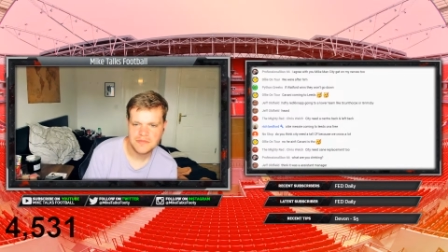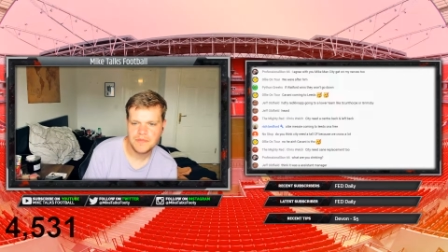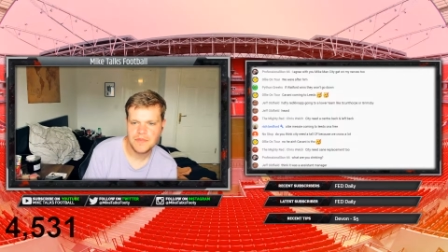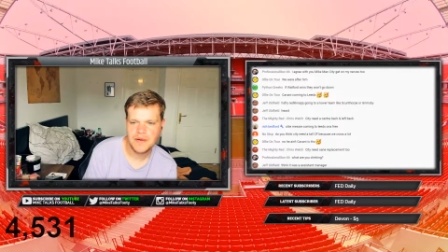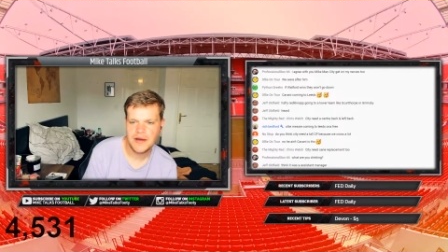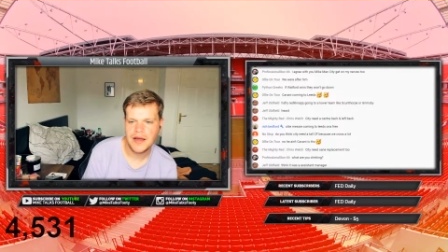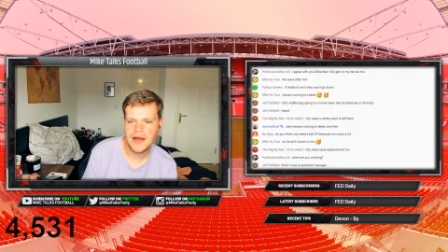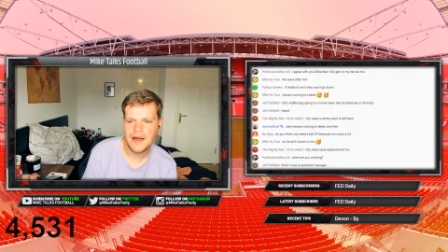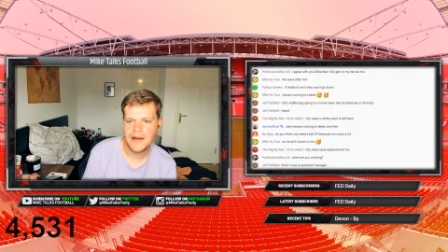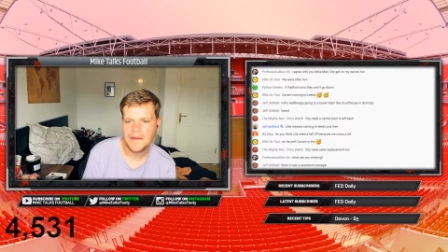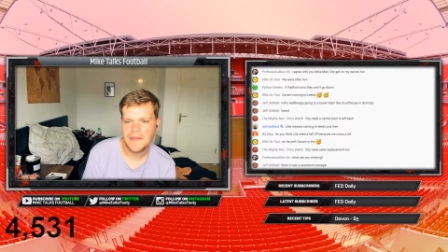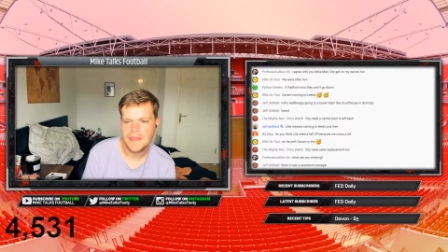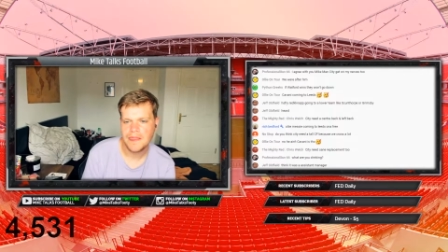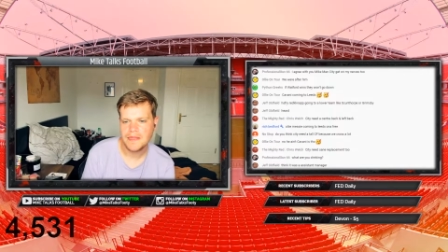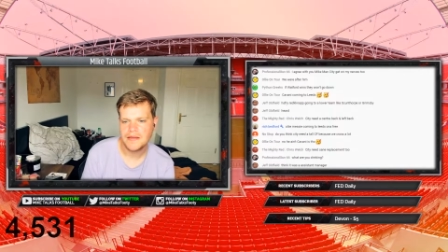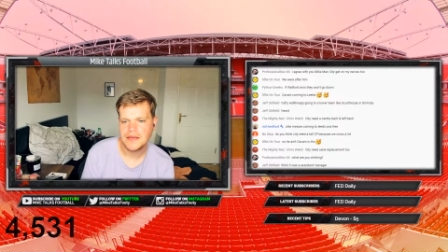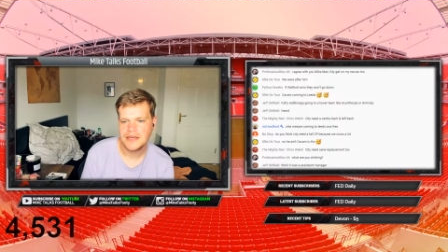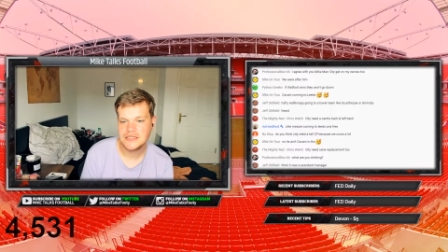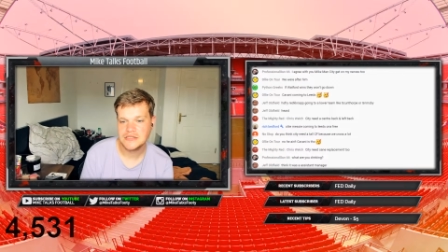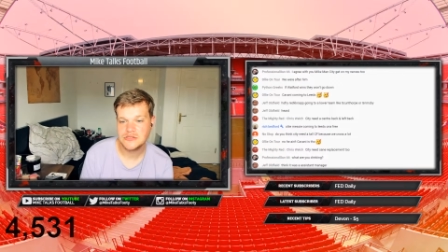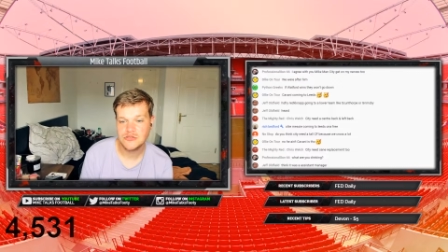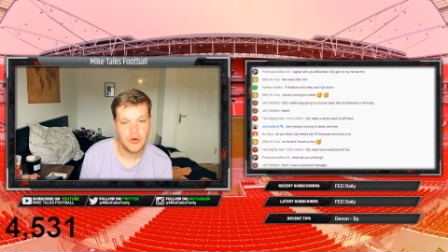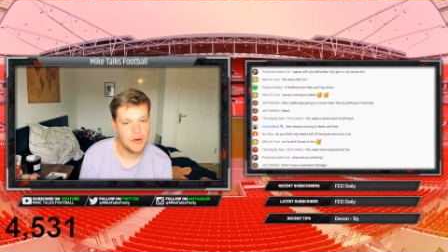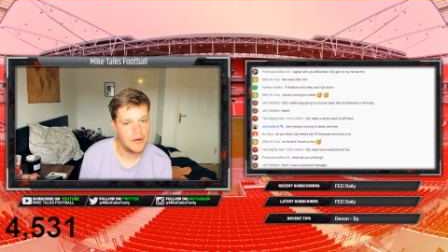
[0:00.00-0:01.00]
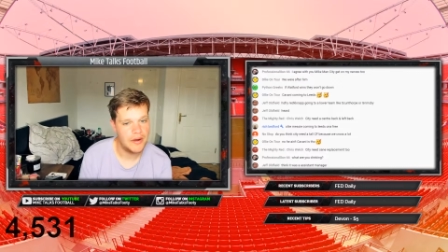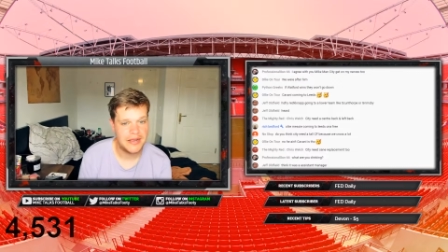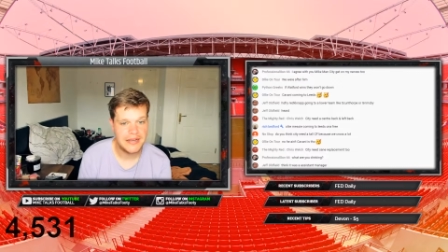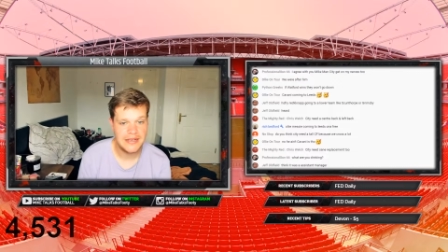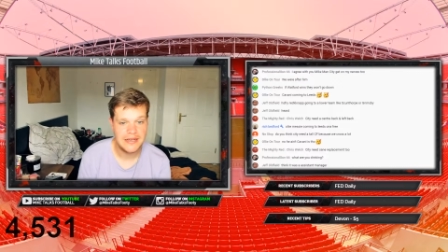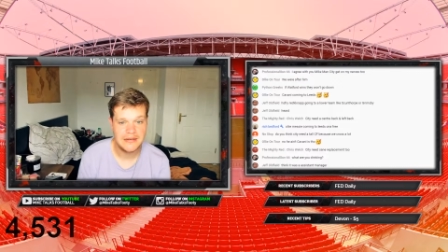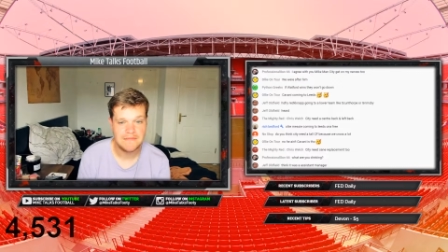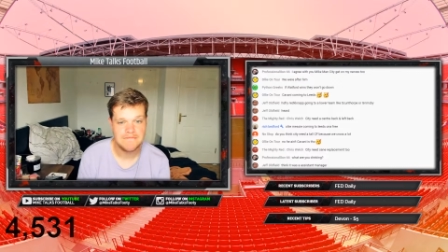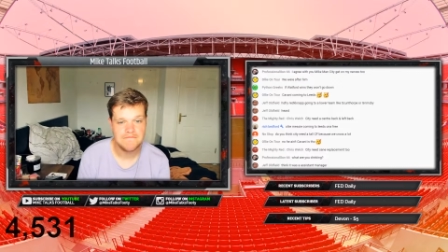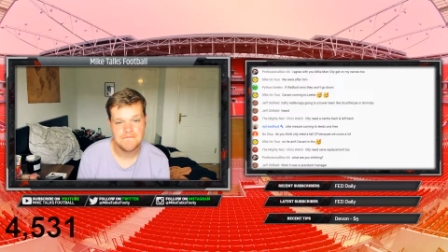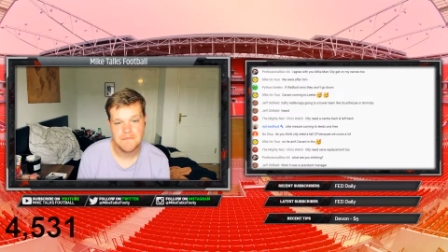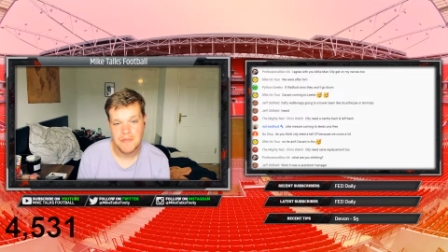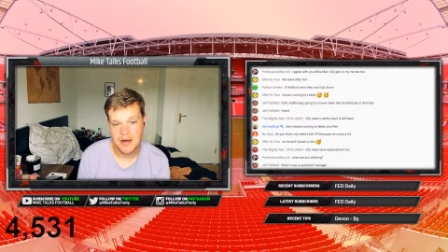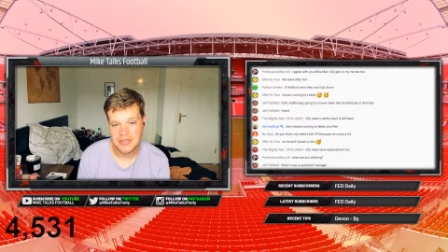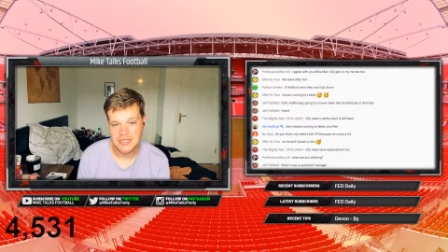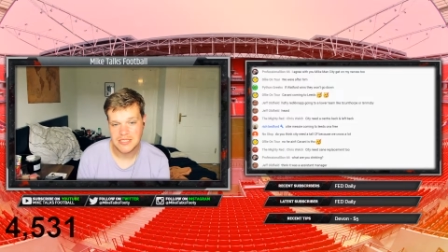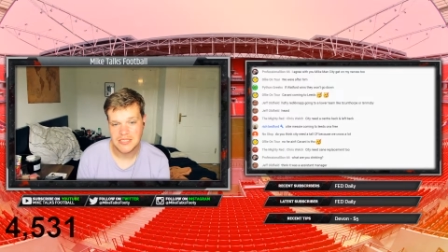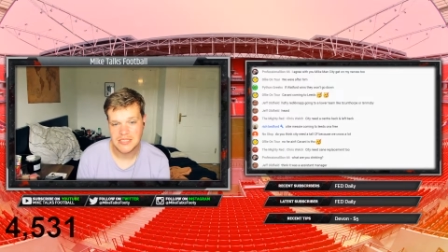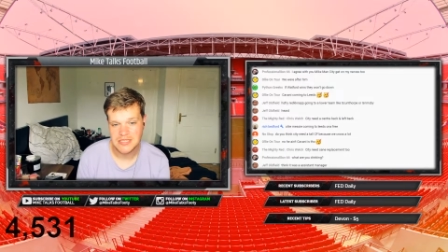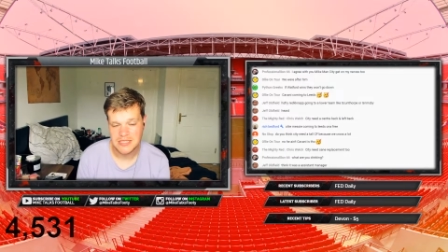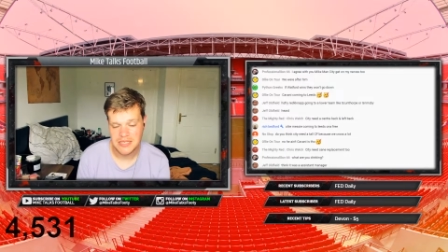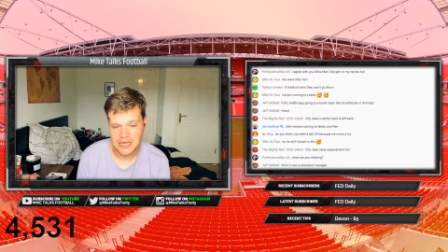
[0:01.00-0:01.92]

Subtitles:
but it's not like a must